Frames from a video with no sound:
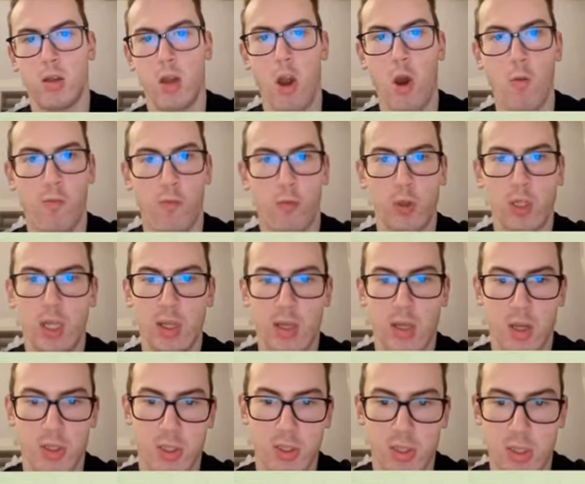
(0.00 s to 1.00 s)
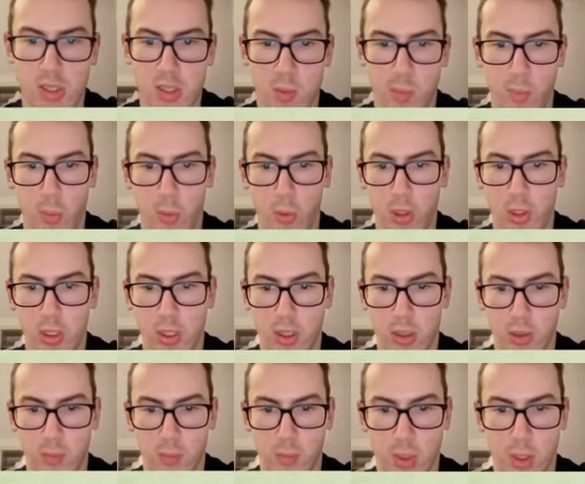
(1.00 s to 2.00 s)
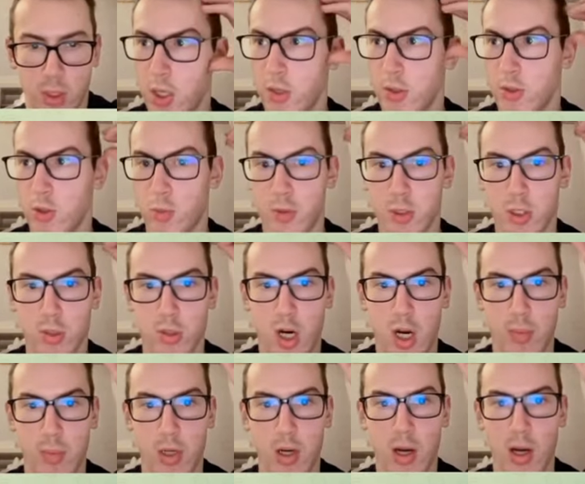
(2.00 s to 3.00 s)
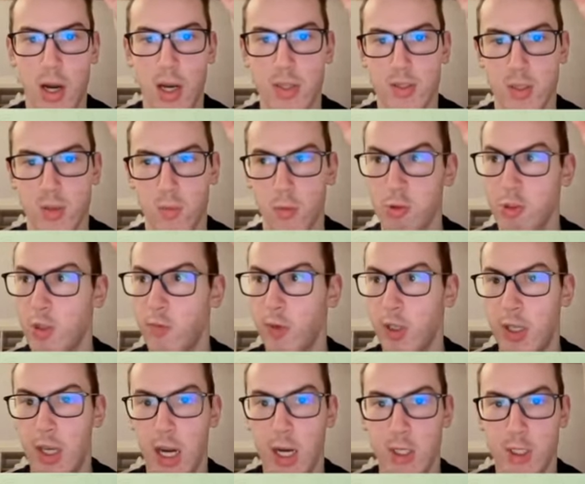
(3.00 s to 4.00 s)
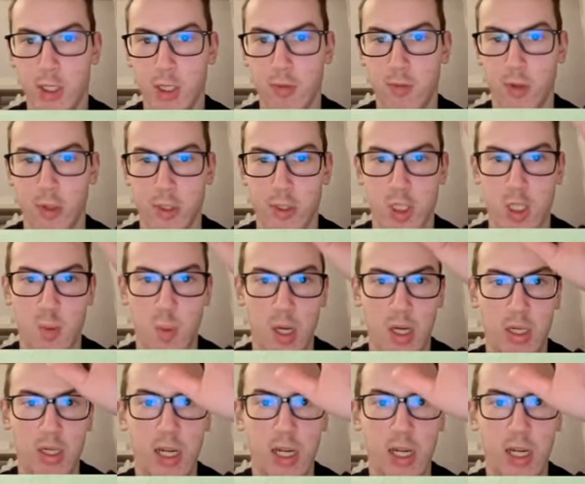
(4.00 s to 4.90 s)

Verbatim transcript: Hopefully it doesn't disappoint here. Subscribe guys, with notifications, we're streaming